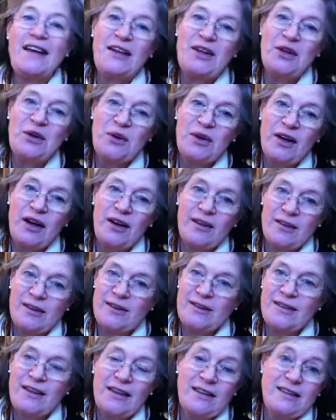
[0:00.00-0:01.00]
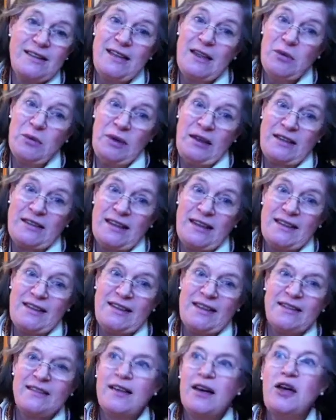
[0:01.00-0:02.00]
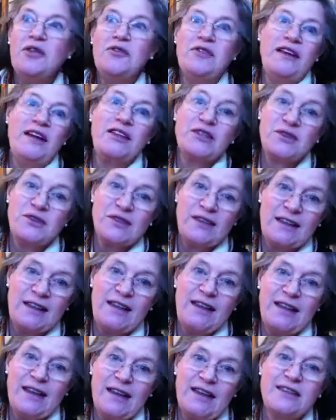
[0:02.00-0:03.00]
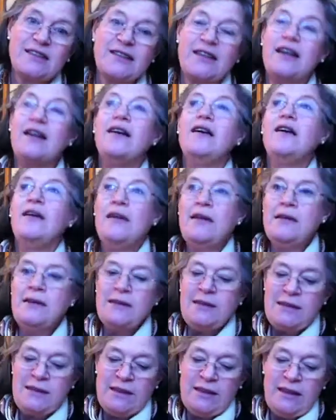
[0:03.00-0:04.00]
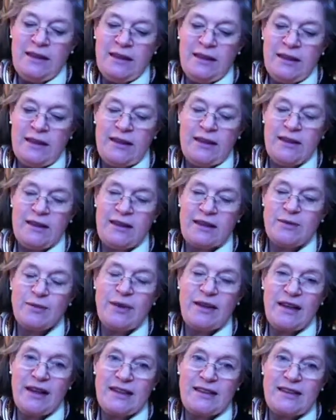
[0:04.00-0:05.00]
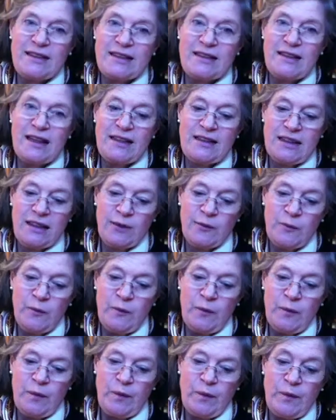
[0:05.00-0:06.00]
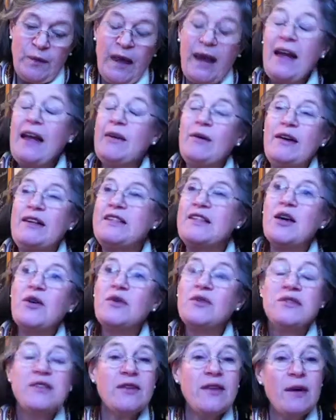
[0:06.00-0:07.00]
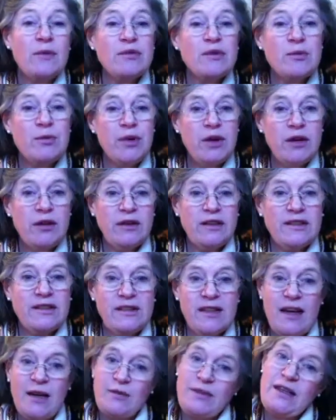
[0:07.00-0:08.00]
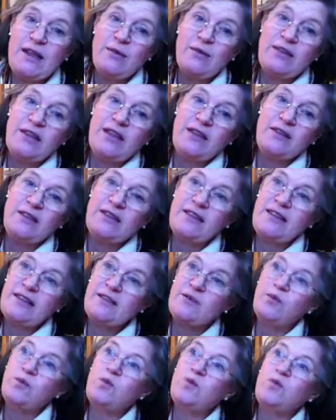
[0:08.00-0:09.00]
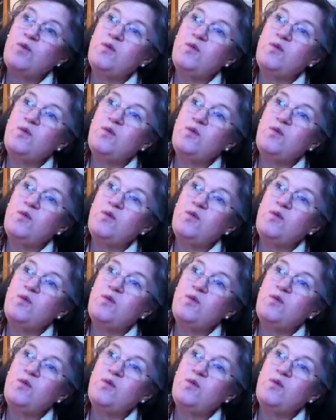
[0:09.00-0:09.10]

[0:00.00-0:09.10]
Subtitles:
their new garden. So that's terribly exciting. Hopefully I shall see it next year. Goodness me, that's exciting. Anyway, so that was a bonus that I was able to go to this